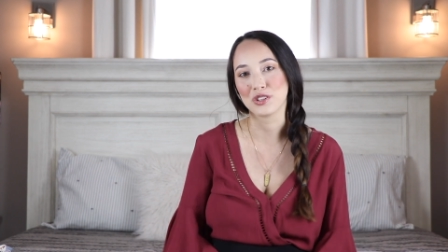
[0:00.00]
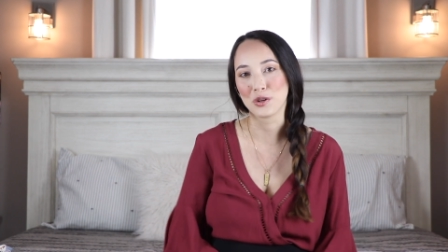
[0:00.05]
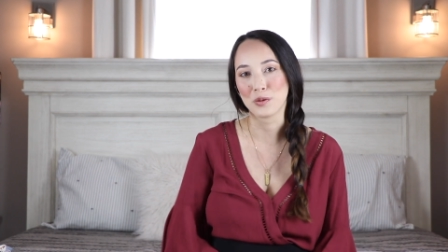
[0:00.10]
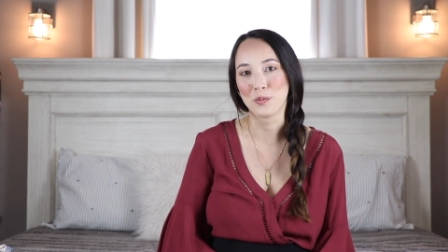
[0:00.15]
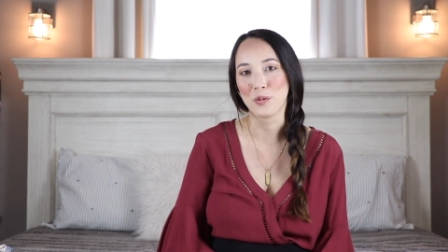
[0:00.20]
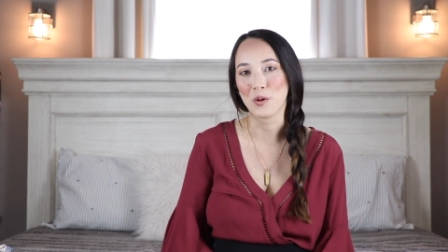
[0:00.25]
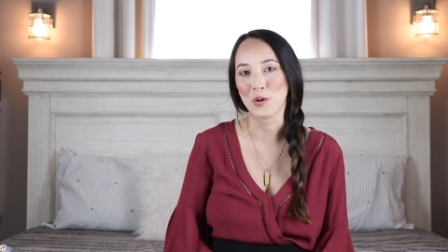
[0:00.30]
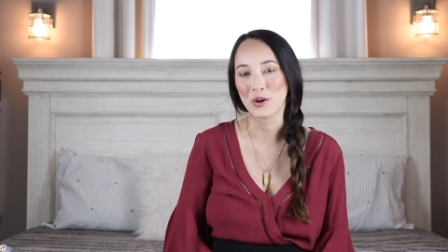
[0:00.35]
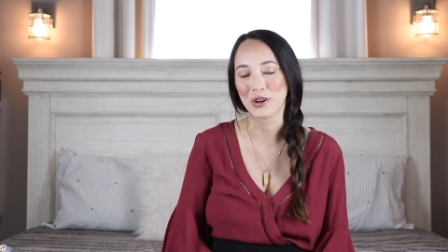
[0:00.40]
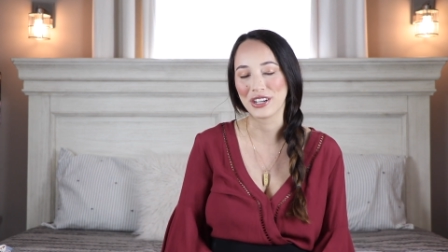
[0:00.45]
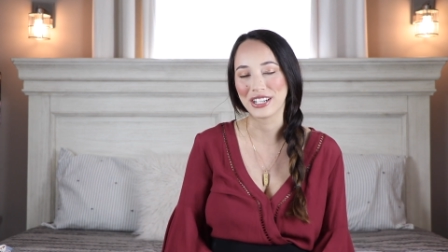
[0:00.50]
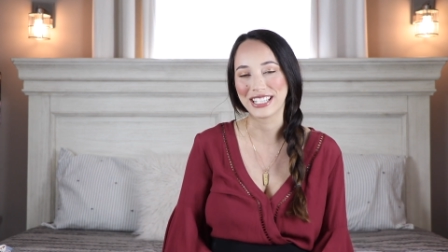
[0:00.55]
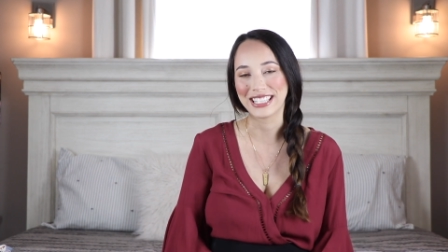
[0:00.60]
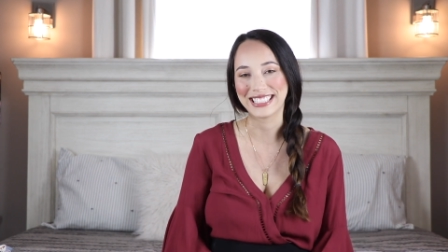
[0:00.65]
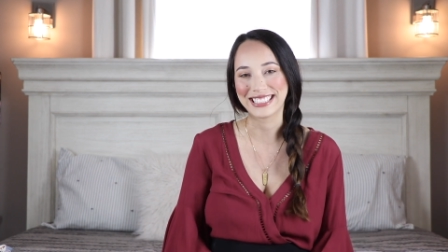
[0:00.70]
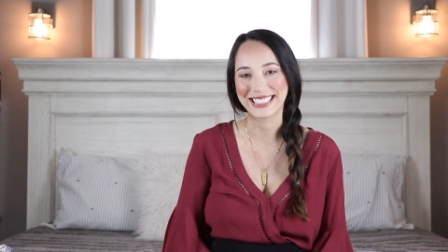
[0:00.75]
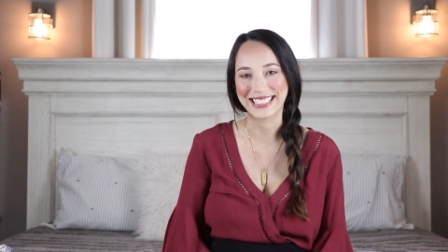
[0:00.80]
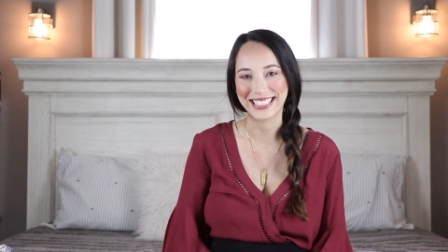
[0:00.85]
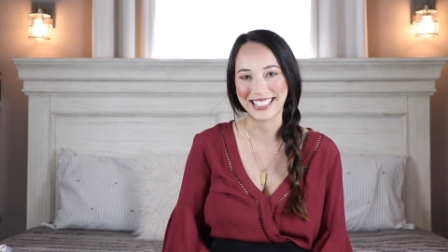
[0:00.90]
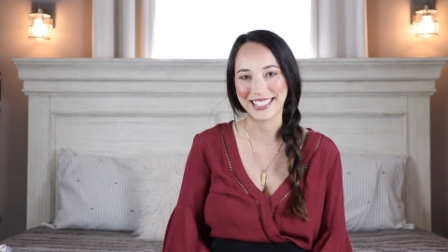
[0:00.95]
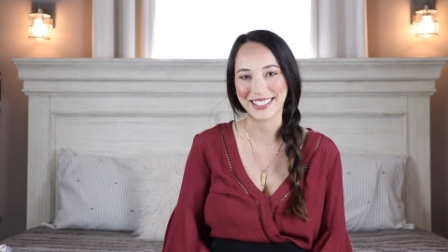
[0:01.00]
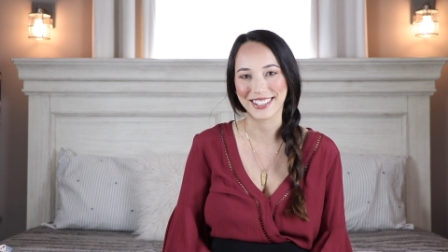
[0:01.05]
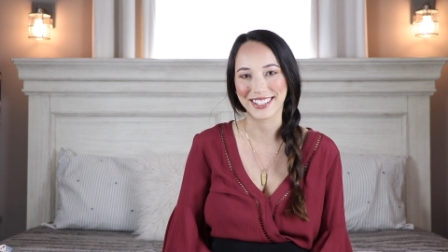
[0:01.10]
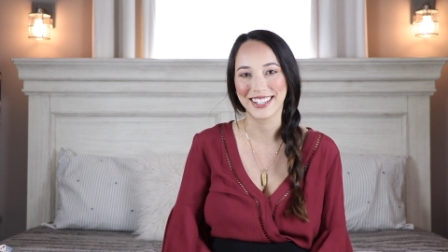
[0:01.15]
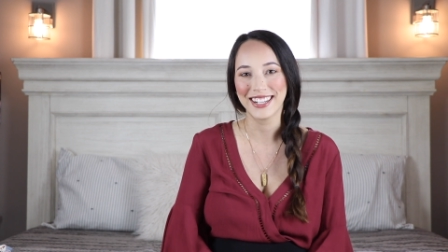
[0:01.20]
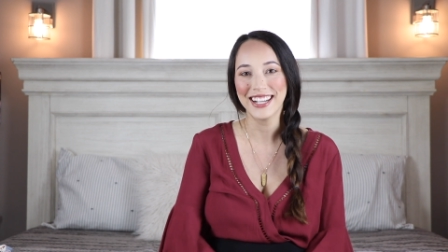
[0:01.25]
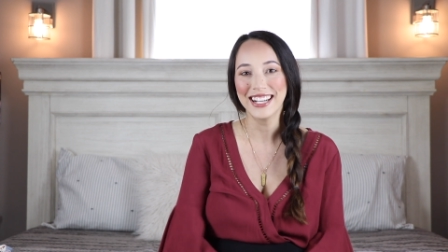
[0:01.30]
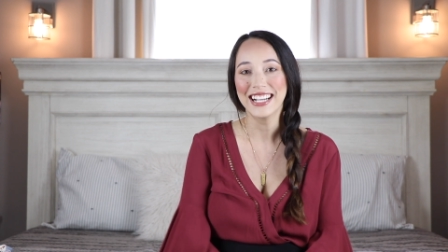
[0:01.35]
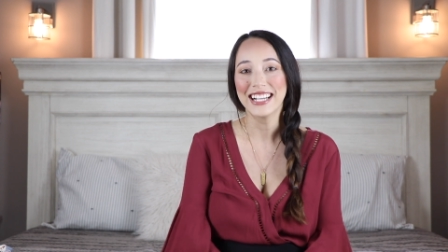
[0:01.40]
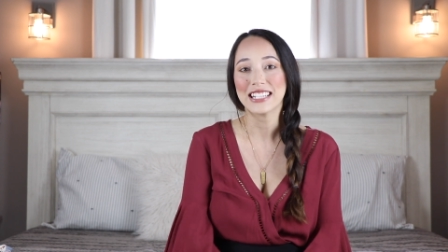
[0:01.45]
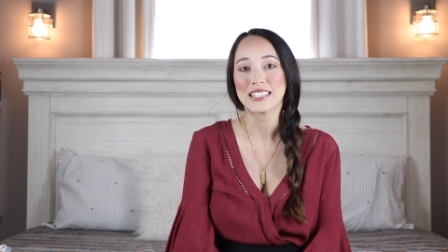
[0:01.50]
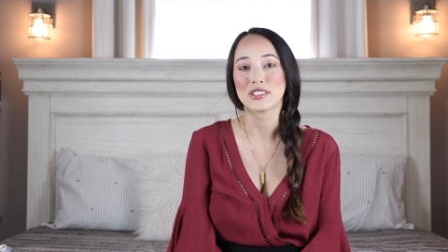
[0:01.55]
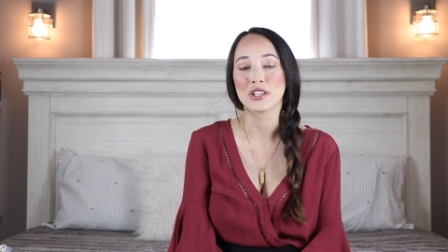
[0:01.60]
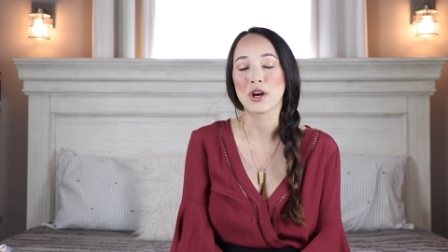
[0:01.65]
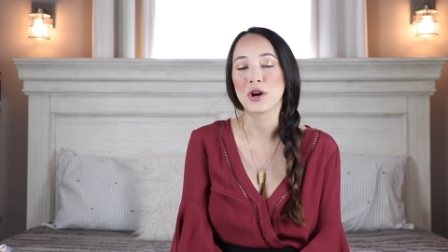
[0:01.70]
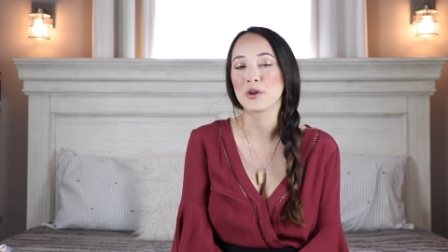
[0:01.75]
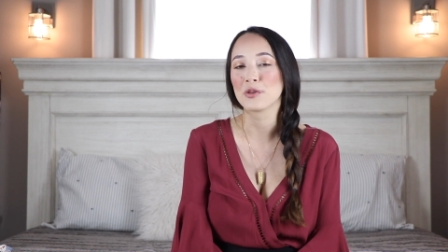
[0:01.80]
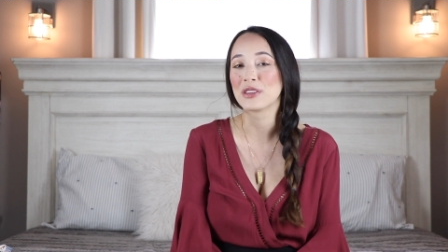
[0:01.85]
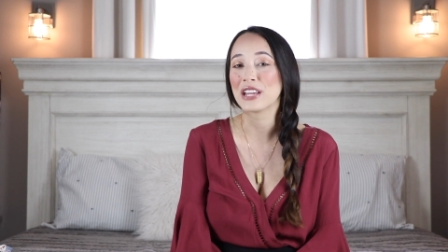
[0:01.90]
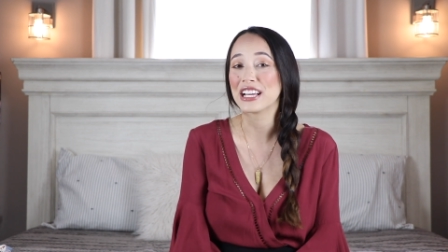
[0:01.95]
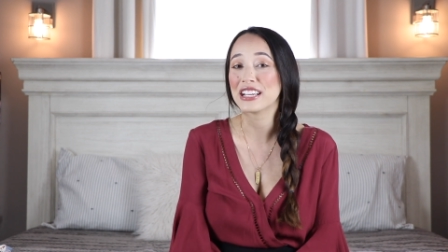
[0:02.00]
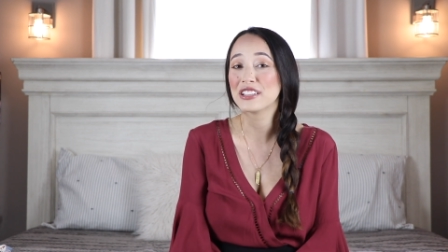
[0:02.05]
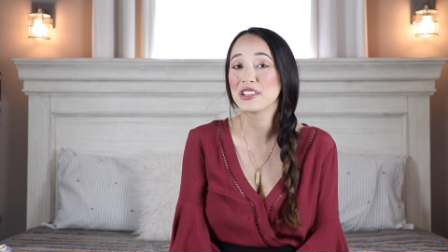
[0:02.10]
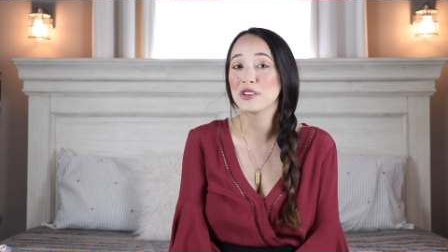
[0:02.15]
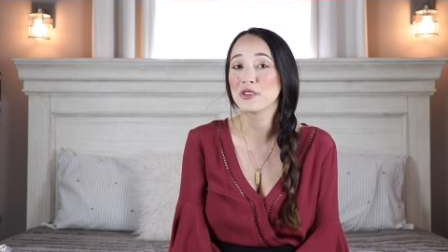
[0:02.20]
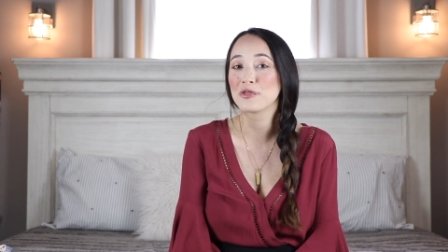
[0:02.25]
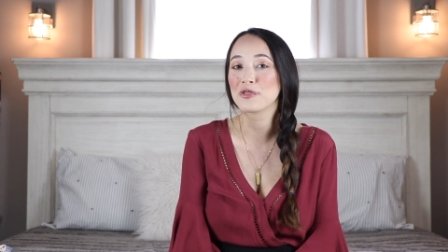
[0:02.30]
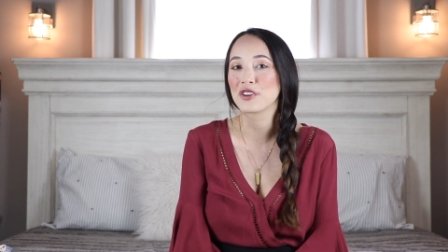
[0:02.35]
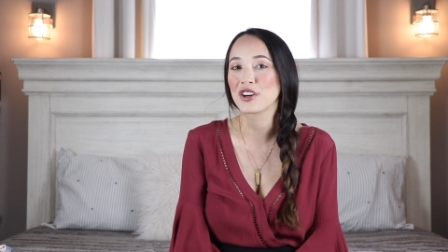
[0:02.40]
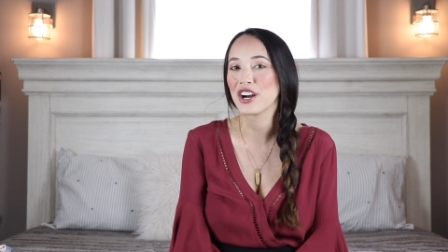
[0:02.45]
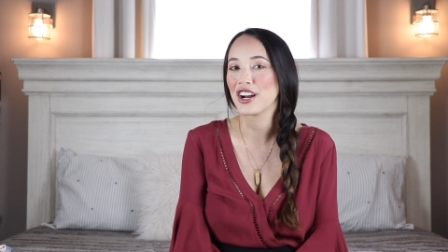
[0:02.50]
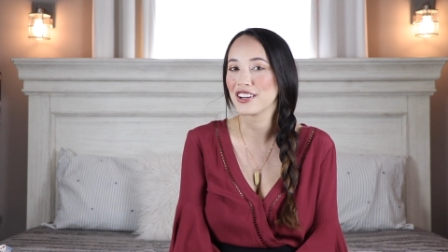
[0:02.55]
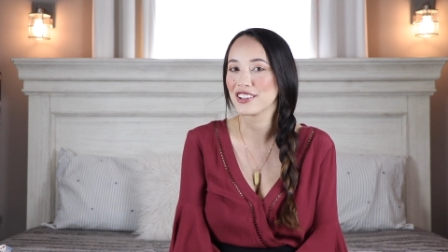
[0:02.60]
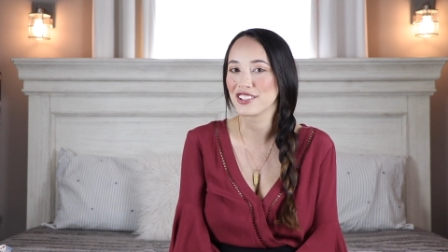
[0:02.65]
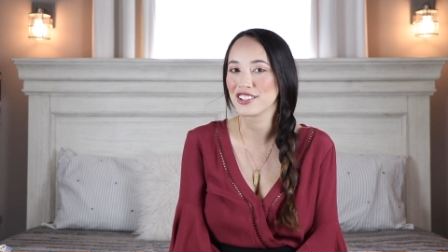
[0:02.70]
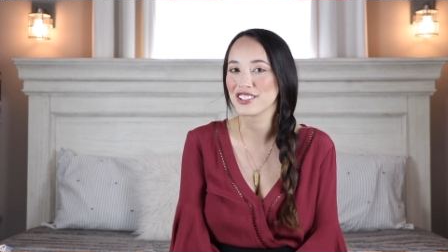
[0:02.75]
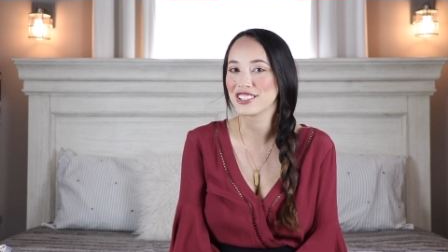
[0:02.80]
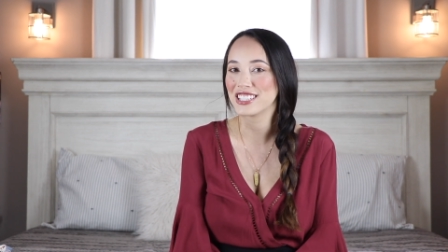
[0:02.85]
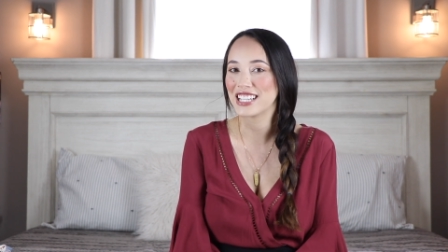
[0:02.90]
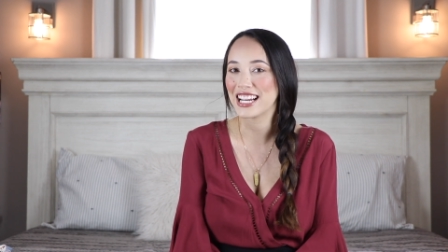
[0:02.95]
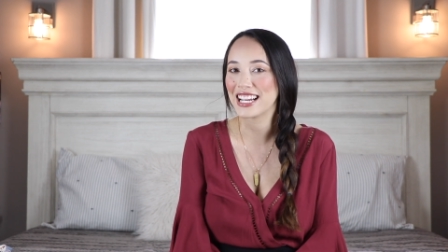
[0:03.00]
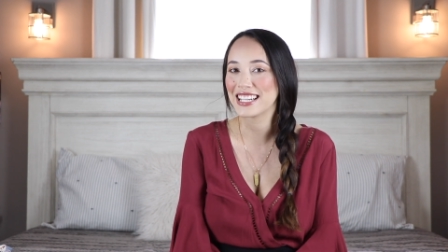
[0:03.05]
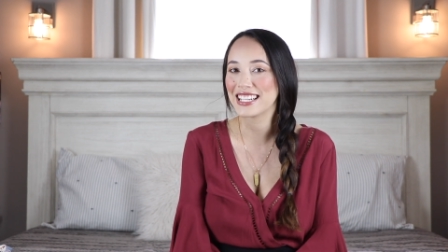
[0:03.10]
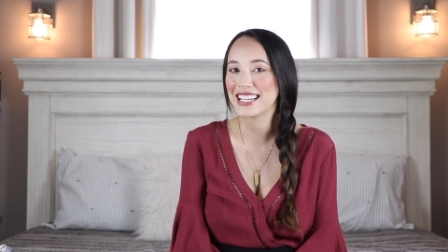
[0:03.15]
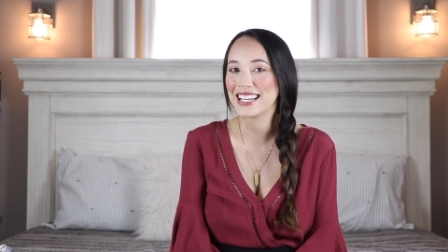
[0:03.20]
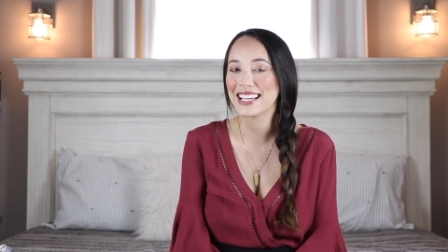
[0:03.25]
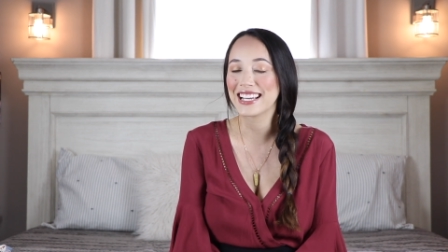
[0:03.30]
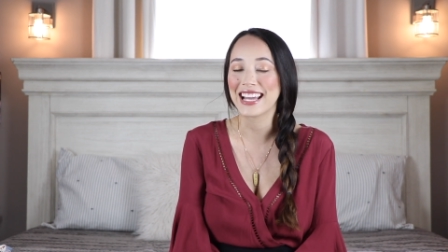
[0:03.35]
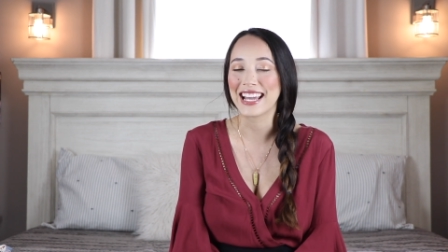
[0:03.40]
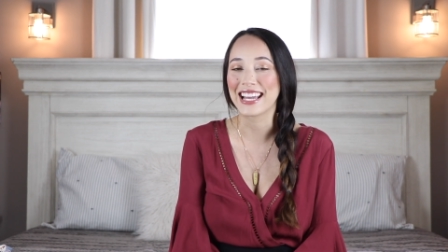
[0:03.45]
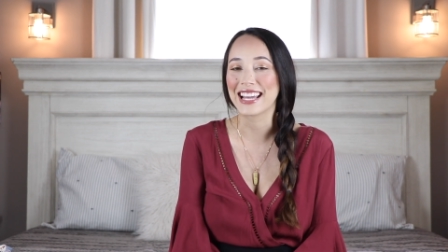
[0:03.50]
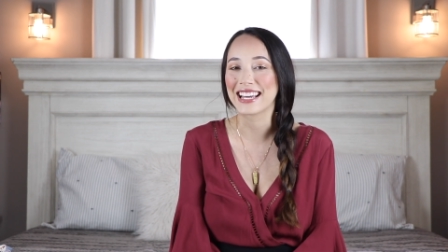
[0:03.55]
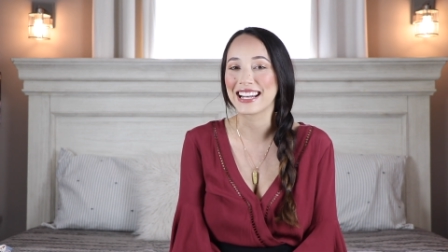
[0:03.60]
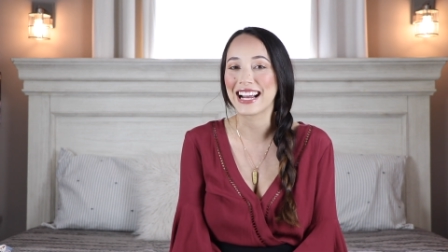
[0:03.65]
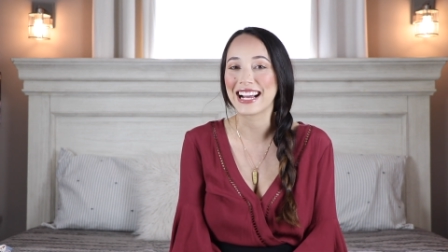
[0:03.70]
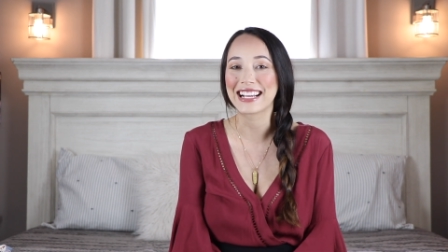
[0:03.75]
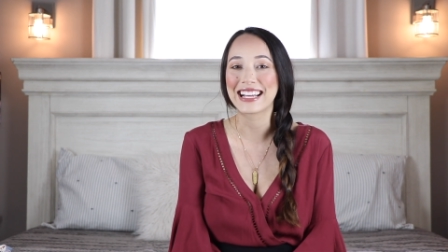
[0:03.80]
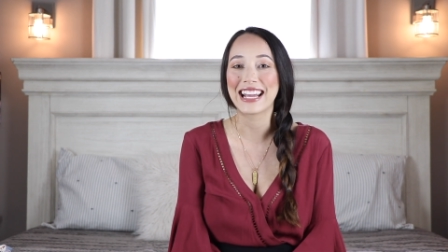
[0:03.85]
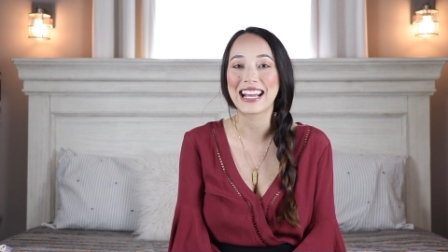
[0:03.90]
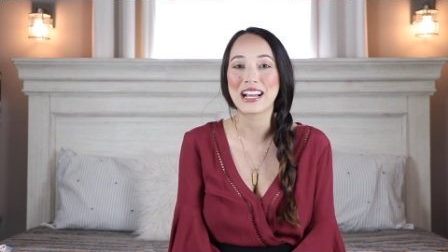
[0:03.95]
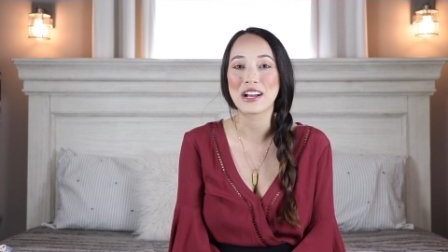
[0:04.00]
newborn is here. So thank you for understanding and I